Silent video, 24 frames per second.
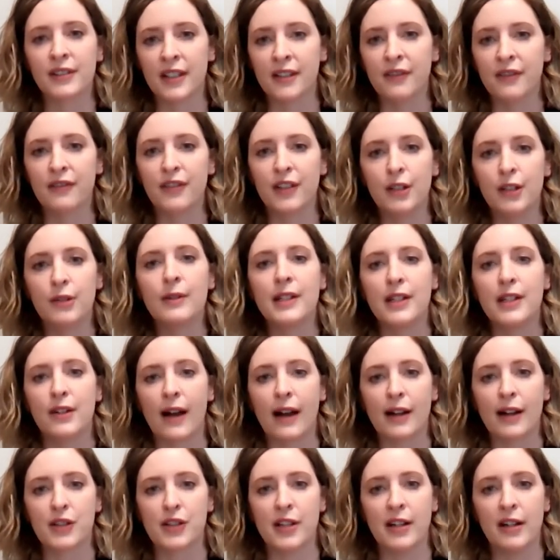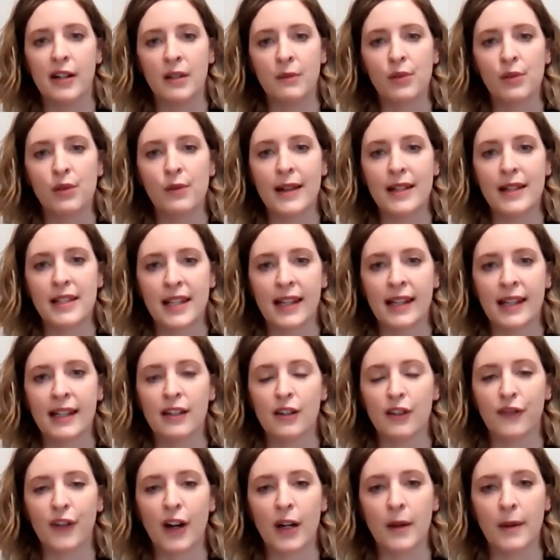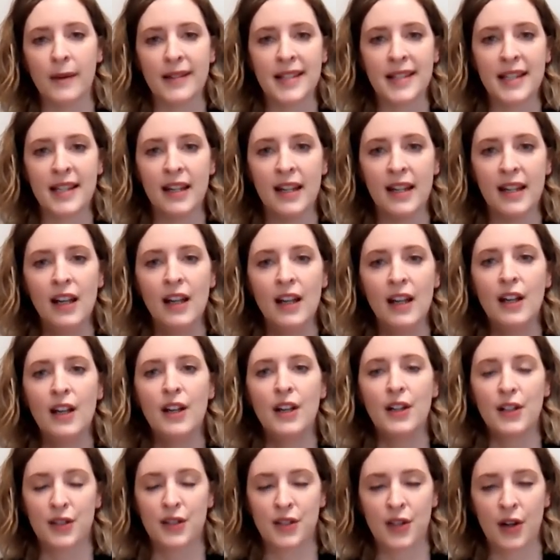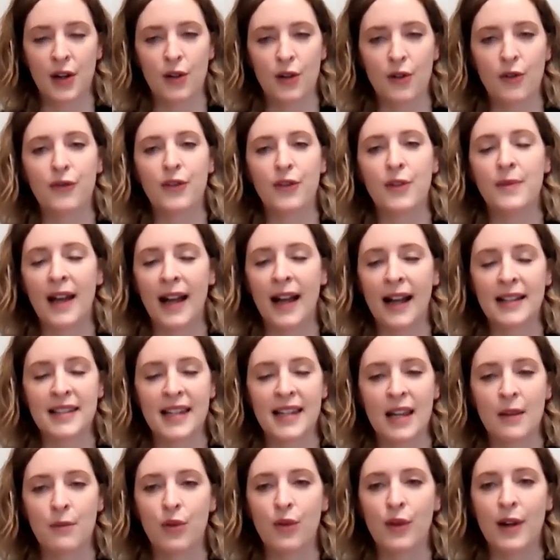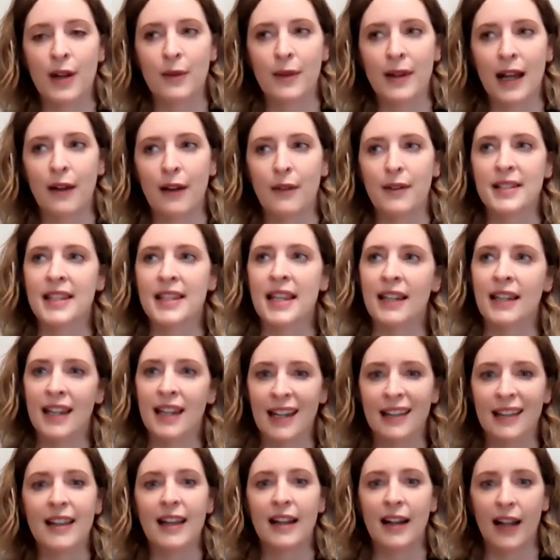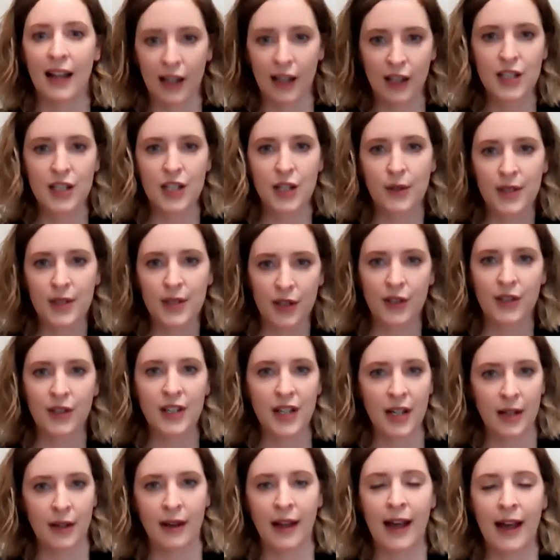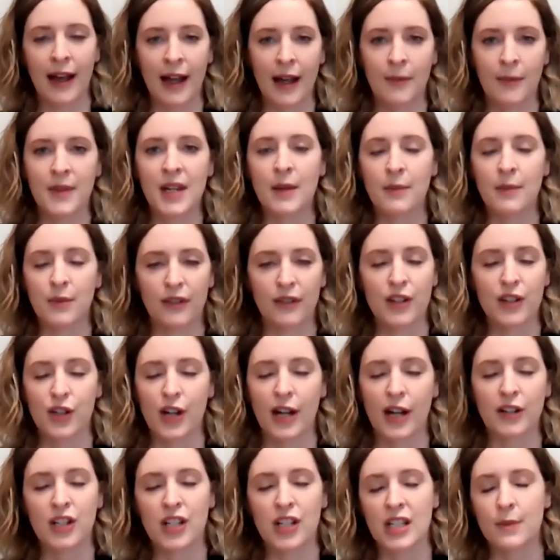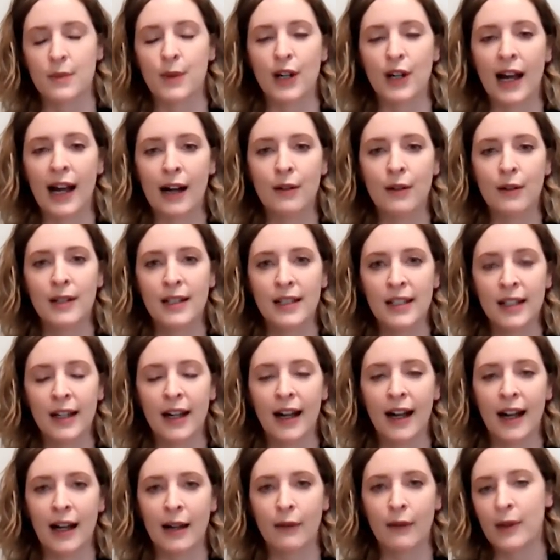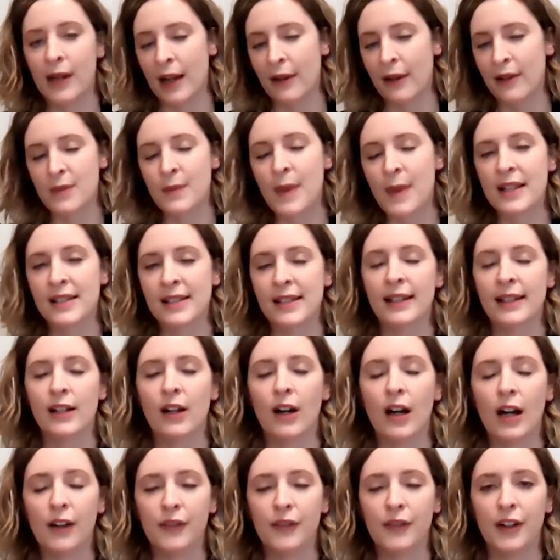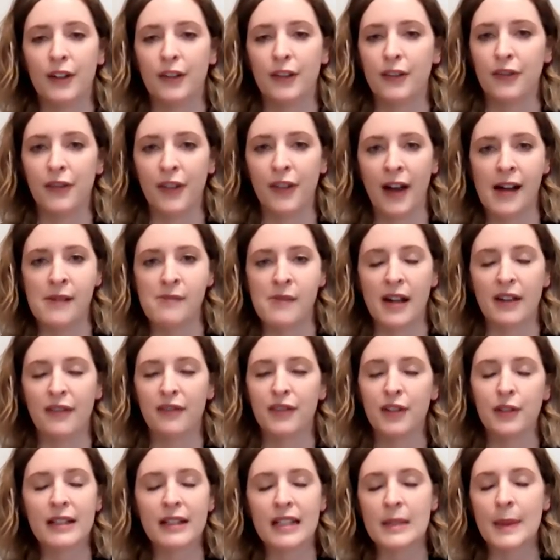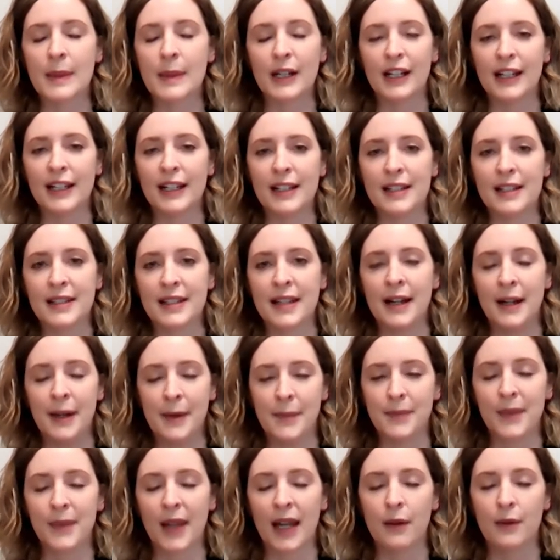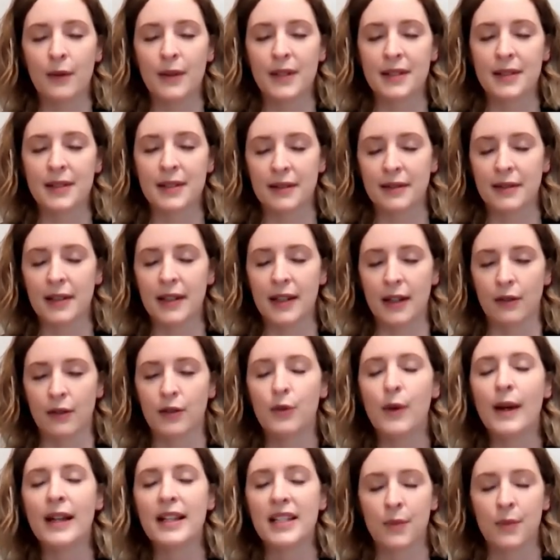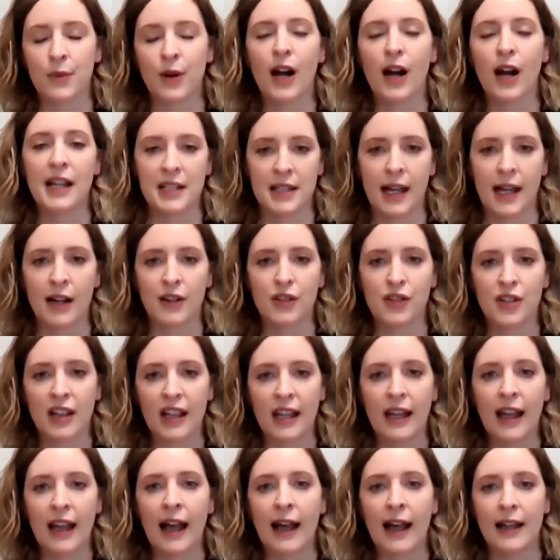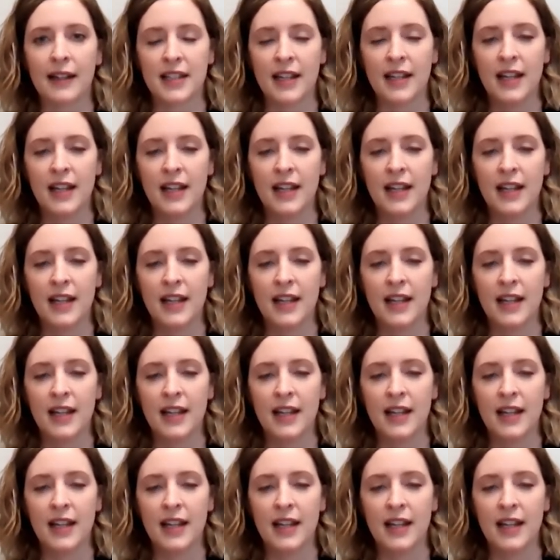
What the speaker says: than flu when you actually are implementing it in your pharmacy. So from that standpoint, when I was thinking that I could do a certain number of injections per hour, when I was basing it off of my flu experience, I was, quite surprised actually at